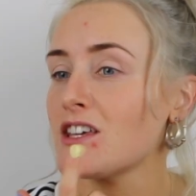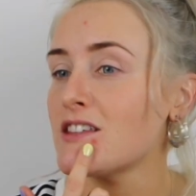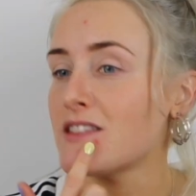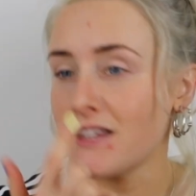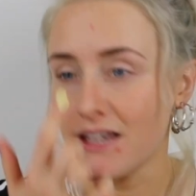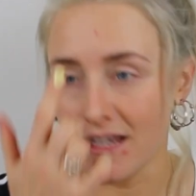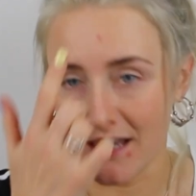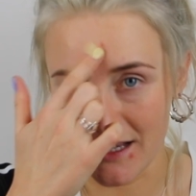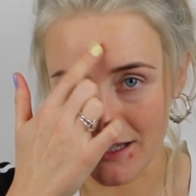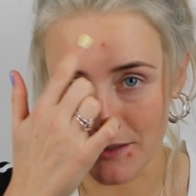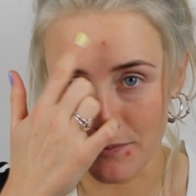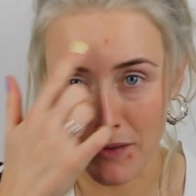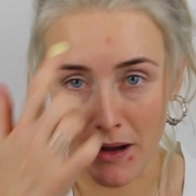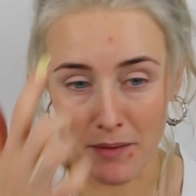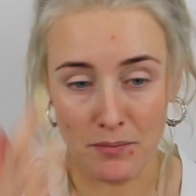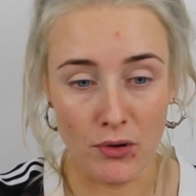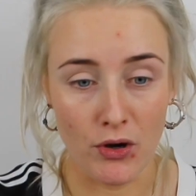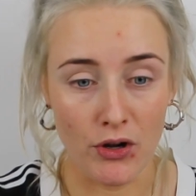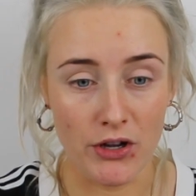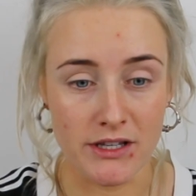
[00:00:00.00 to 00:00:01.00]
these
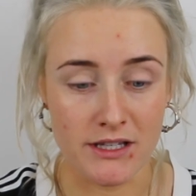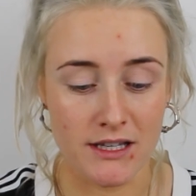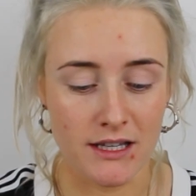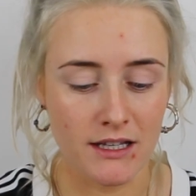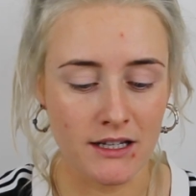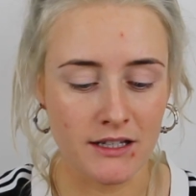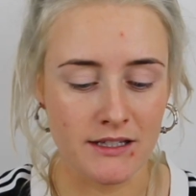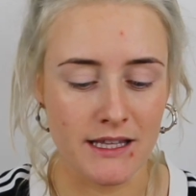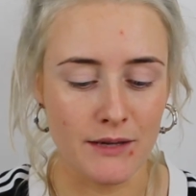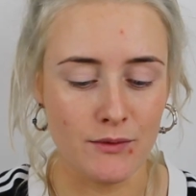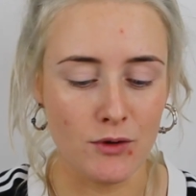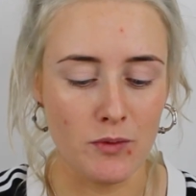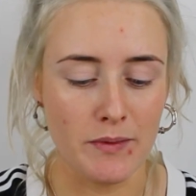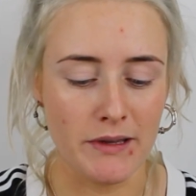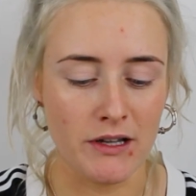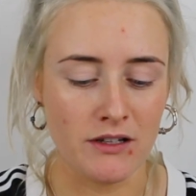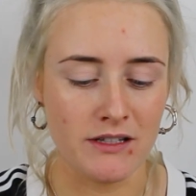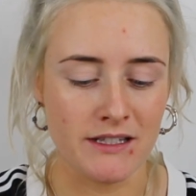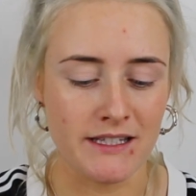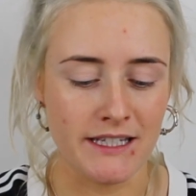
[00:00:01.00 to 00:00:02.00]
bad boys because they will be
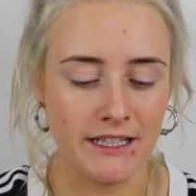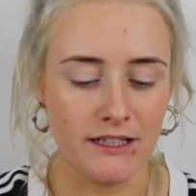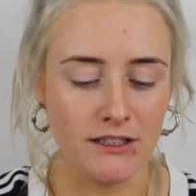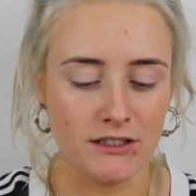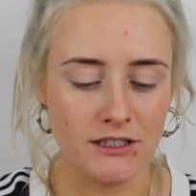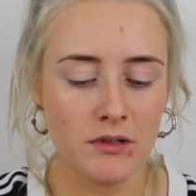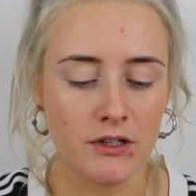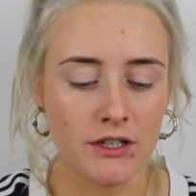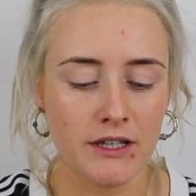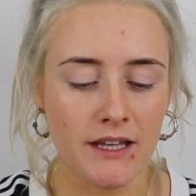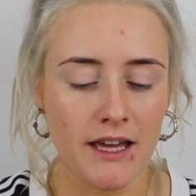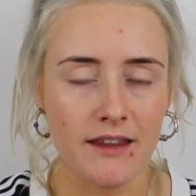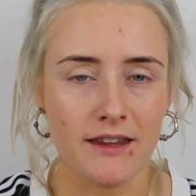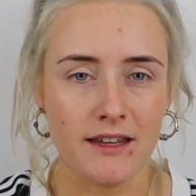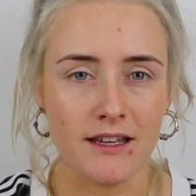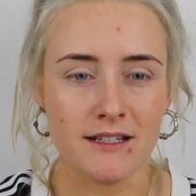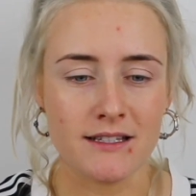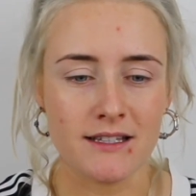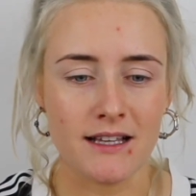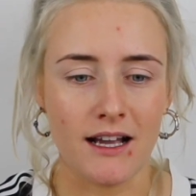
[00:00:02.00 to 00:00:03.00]
concealed. I'm going to get
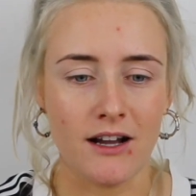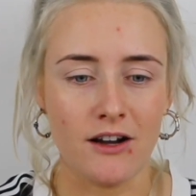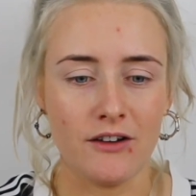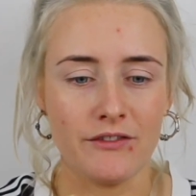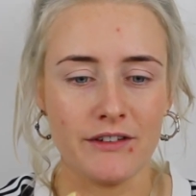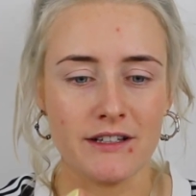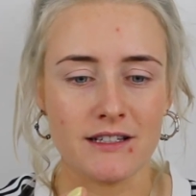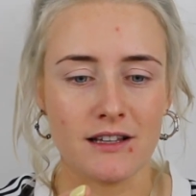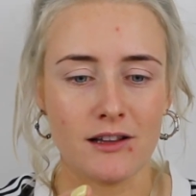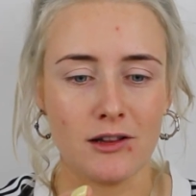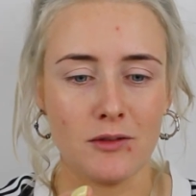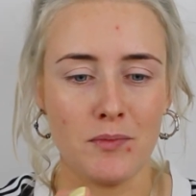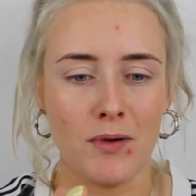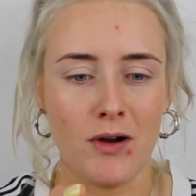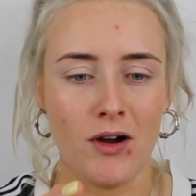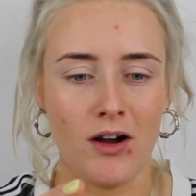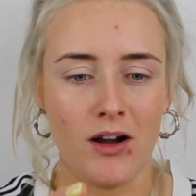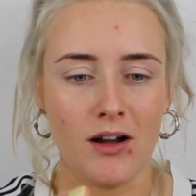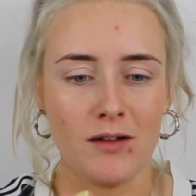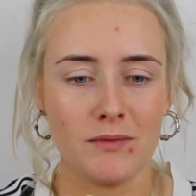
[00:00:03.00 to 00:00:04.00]
this out of its little
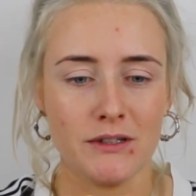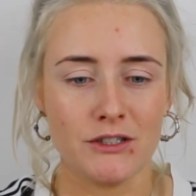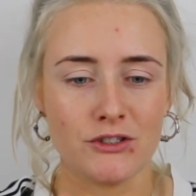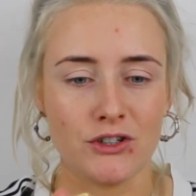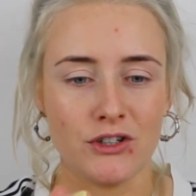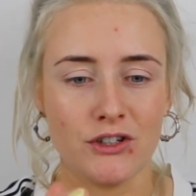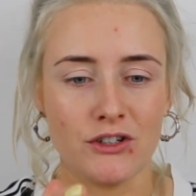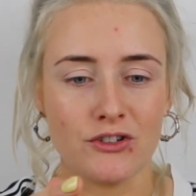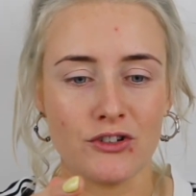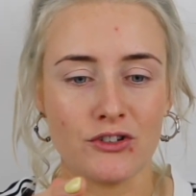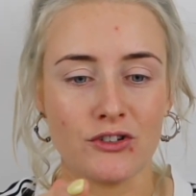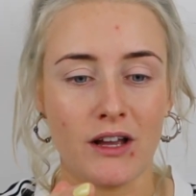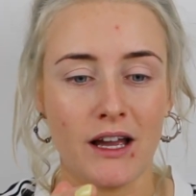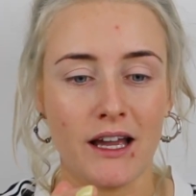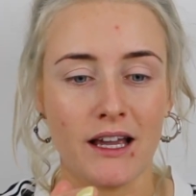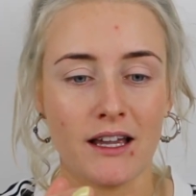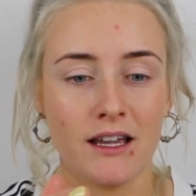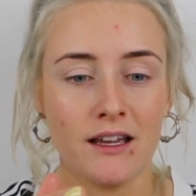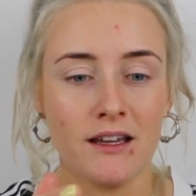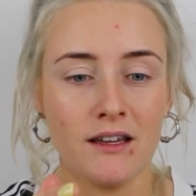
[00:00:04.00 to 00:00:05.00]
pot. I'm literally just
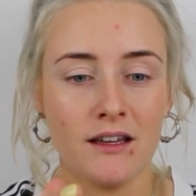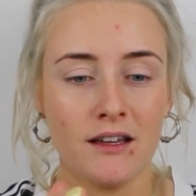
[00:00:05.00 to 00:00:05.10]
like